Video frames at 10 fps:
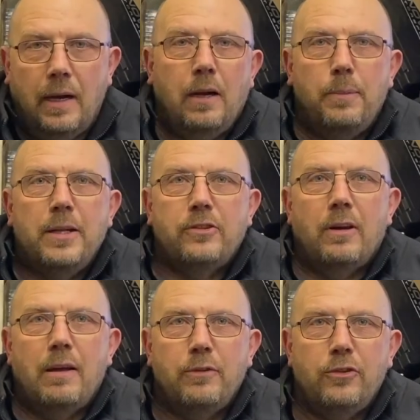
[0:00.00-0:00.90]
Hello Pinto
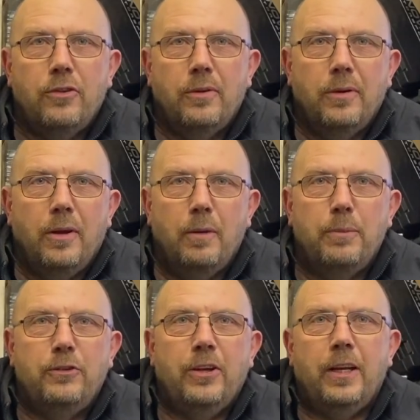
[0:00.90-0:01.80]
lovers, and
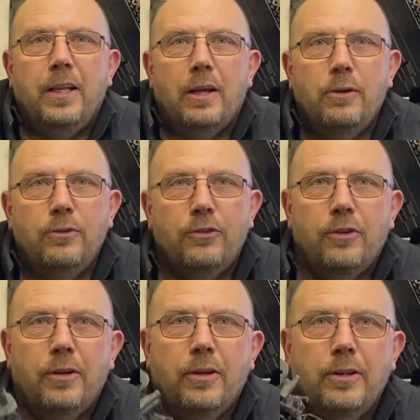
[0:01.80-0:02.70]
particularly those
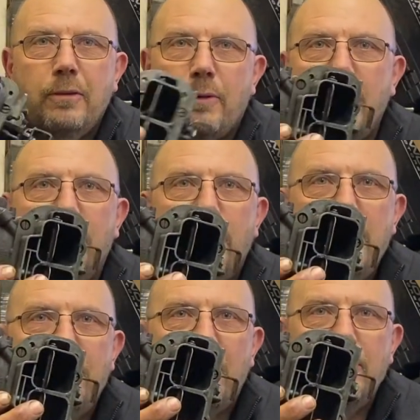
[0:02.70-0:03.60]
that run a twin
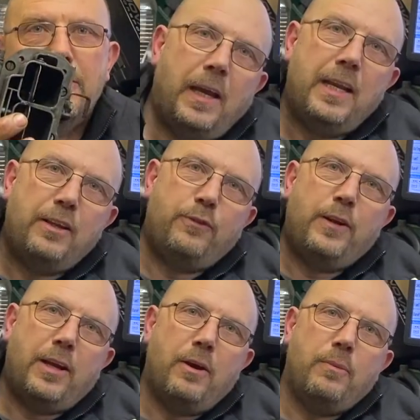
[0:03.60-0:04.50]
choke. In this
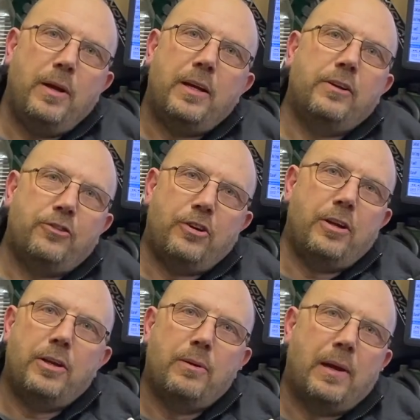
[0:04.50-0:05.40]
video, we're gonna show
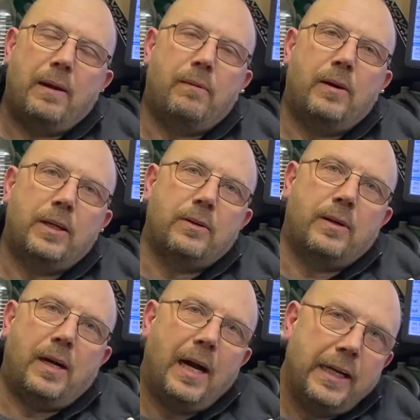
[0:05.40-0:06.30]
you how I got
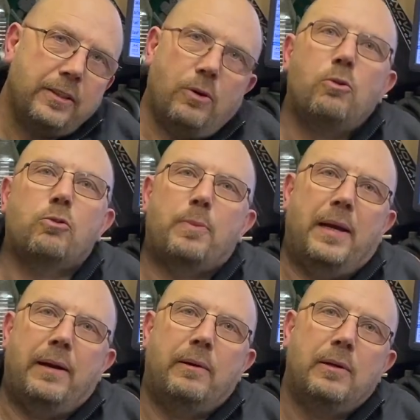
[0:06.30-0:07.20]
eight
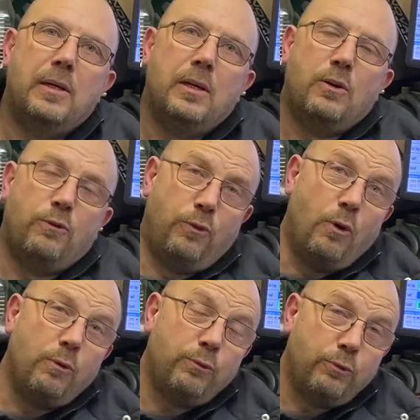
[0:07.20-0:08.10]
horsepower
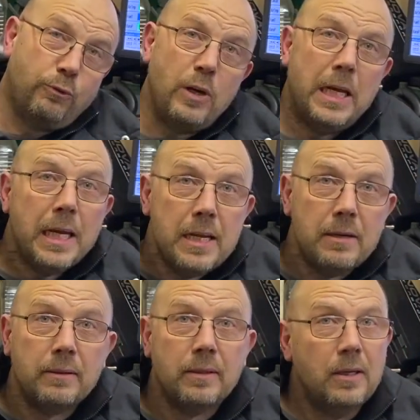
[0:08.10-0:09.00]
for free
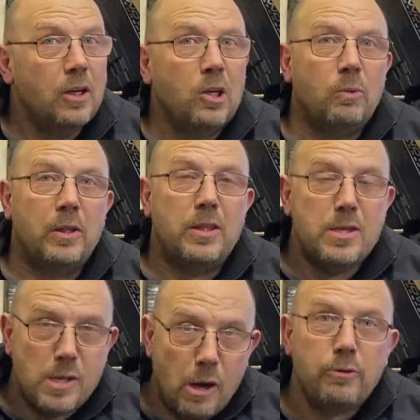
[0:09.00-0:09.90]
with
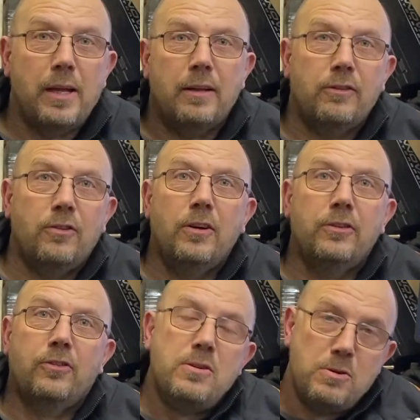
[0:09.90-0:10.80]
no
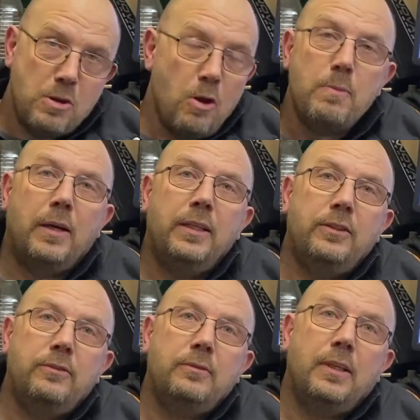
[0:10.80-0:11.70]
downsides, no
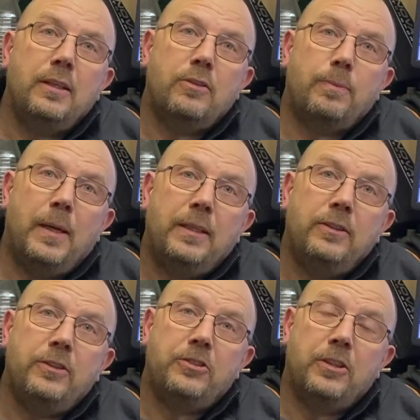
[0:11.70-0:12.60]
money
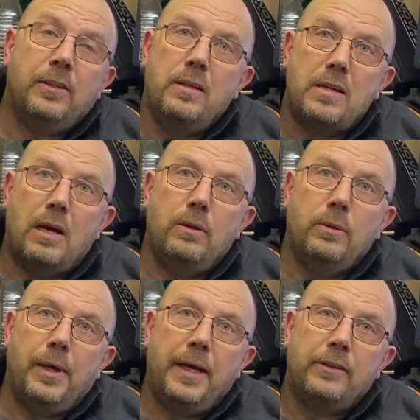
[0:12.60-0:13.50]
expenditure, no
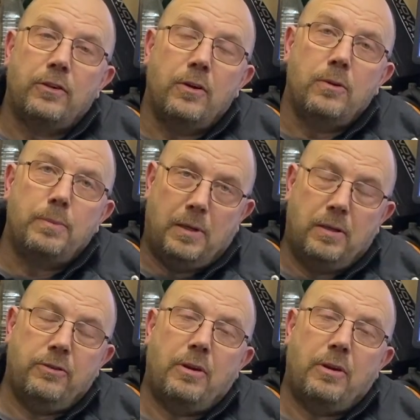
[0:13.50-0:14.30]
internal parts